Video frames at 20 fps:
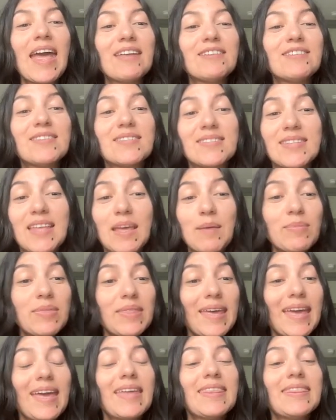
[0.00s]
And same
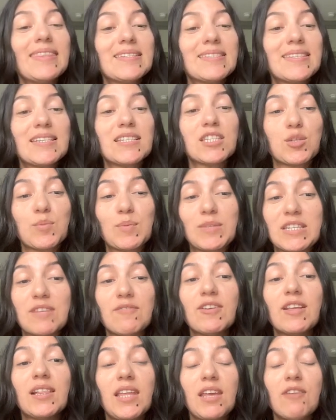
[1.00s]
thing, this is
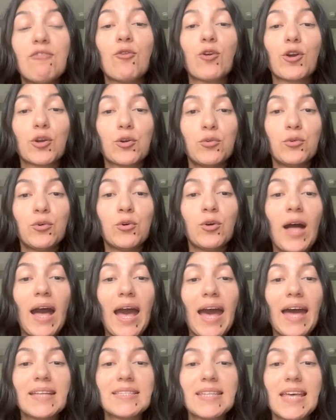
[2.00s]
specifically for Google
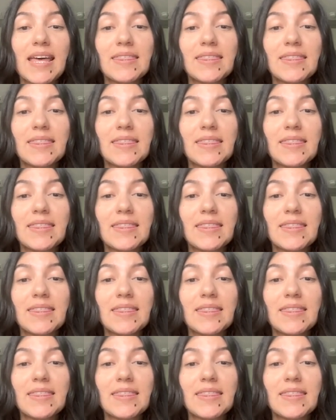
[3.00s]
Ads,